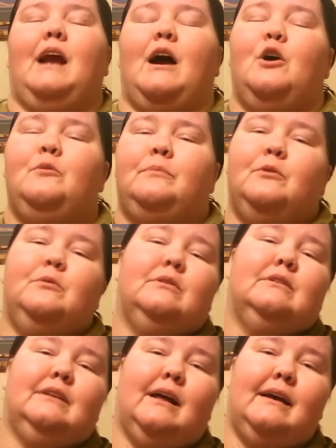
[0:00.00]
I hope you
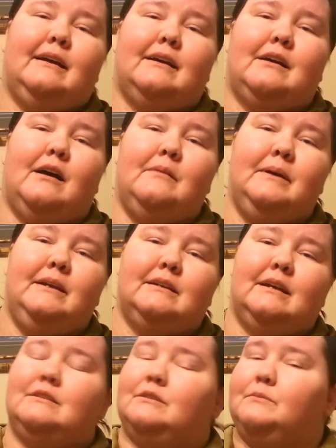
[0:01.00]
will like,
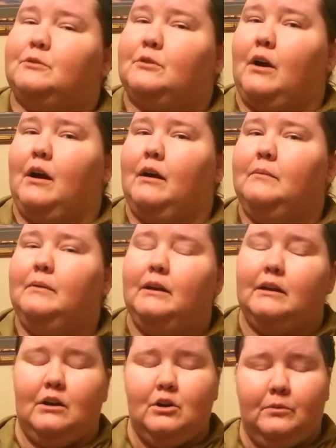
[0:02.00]
comment, and subscribe,
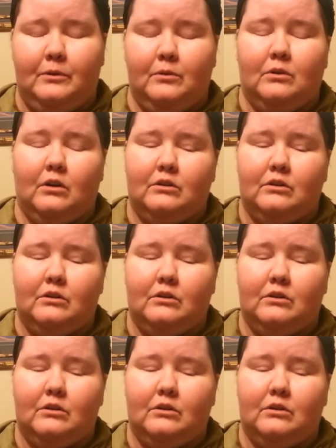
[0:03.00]
and I hope you will